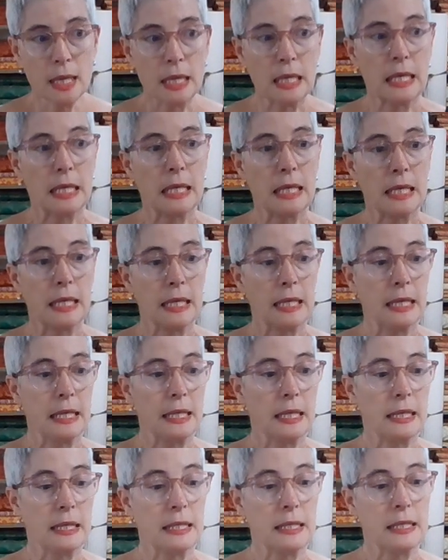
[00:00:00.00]

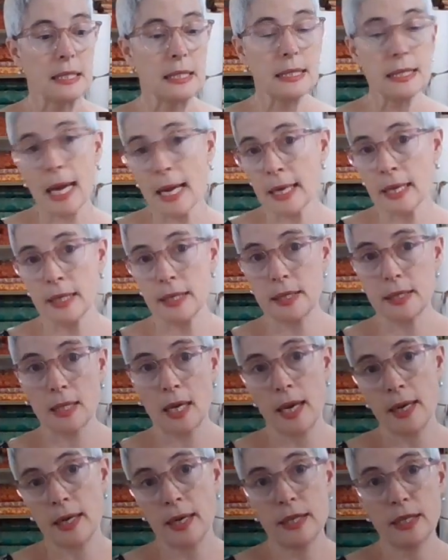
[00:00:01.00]
The second
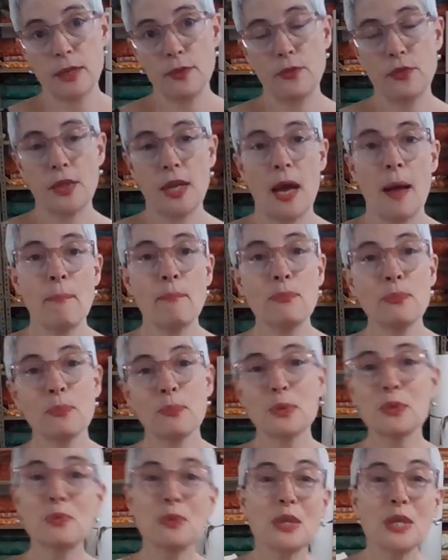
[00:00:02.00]
design I did for them
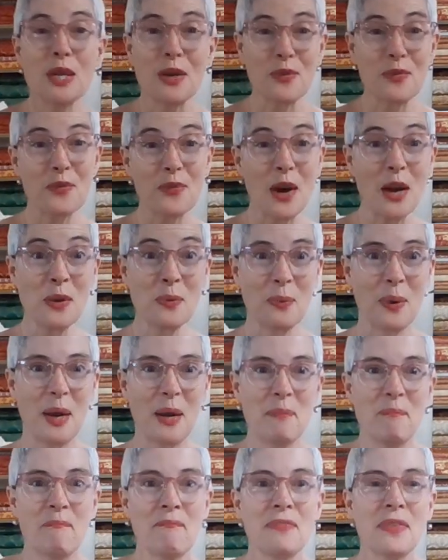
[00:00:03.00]
was really a fun
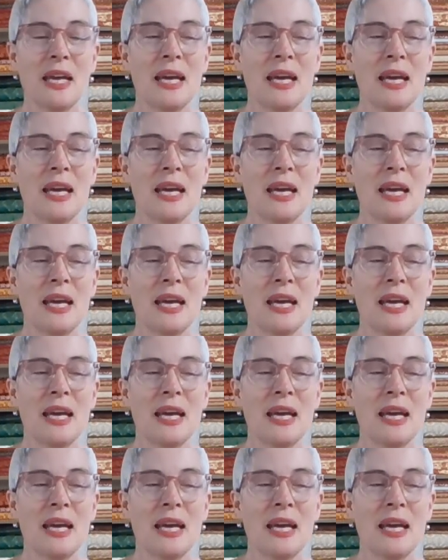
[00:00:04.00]
one.